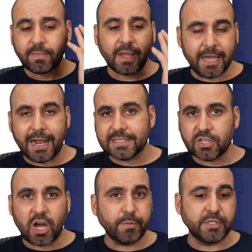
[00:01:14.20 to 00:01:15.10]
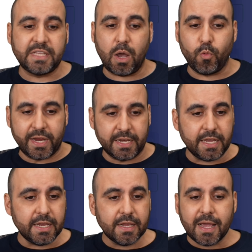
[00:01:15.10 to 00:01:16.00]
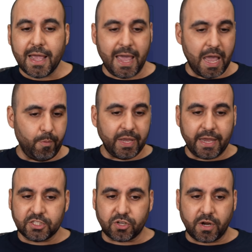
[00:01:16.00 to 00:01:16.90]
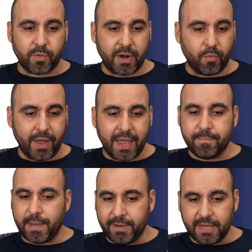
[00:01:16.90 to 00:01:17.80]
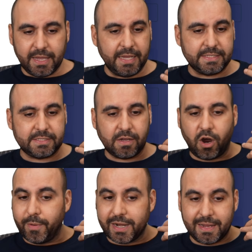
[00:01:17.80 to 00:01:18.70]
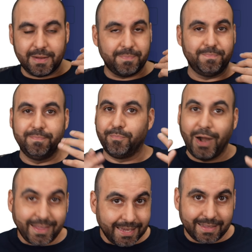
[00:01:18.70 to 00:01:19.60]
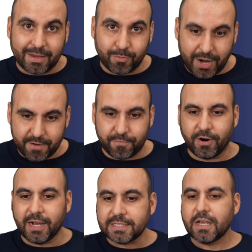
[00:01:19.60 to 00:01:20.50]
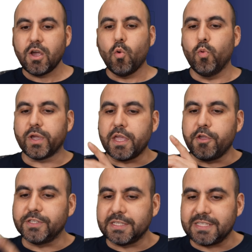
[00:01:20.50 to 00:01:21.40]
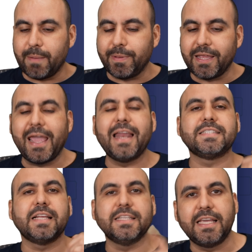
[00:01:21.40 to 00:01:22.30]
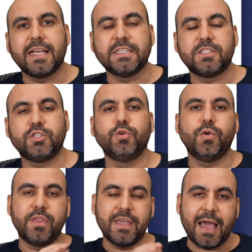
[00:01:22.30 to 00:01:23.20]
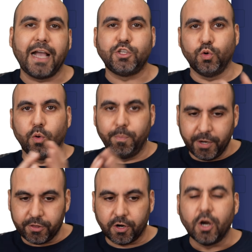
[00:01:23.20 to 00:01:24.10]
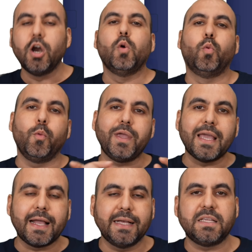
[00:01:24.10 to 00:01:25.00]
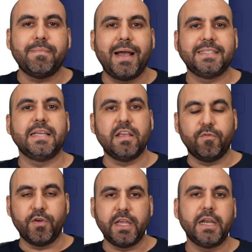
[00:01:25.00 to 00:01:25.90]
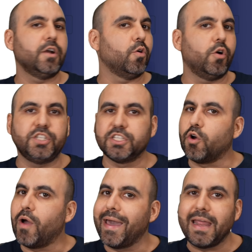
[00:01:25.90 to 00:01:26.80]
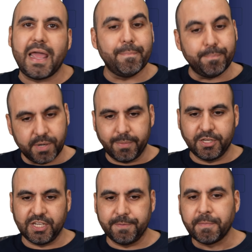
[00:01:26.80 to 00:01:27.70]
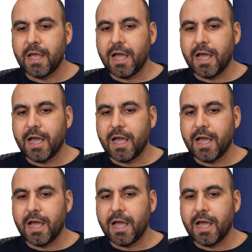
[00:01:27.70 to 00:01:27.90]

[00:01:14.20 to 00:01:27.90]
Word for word: It has the options that we need and we can get started right away. Maybe it's already practically ready for us. We can use this template and it's going to take us to the actual builder where we can customize it if we need it or just go ahead and publish it.